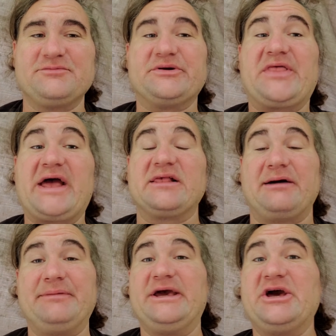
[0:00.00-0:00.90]
but they let
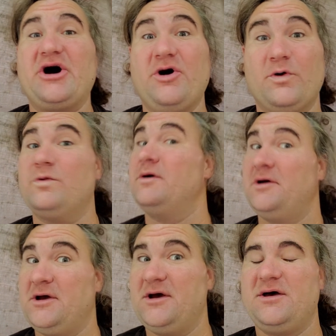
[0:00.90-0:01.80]
me go
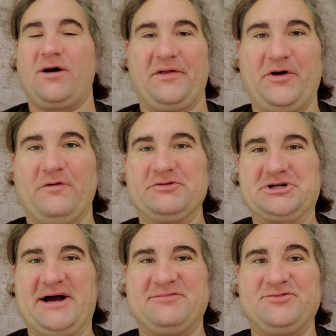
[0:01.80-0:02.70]
on the
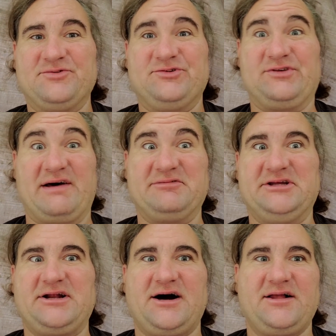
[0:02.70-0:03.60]
overdrafts. seventy
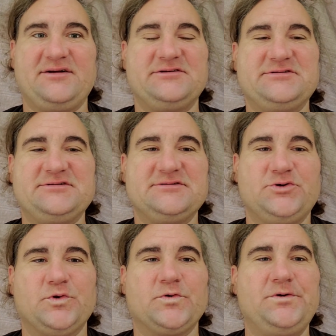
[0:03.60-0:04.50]
dollars.
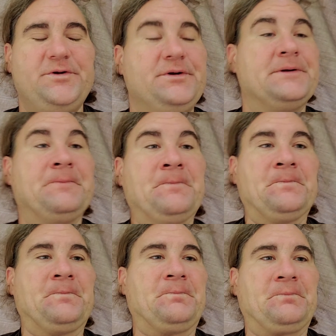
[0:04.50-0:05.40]
Cool.
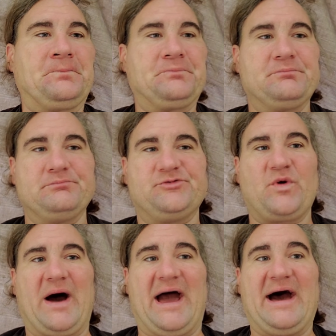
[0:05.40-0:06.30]
So
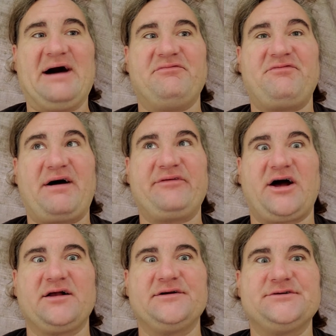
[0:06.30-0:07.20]
I have five
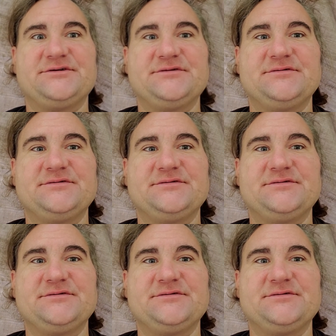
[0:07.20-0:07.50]
dollars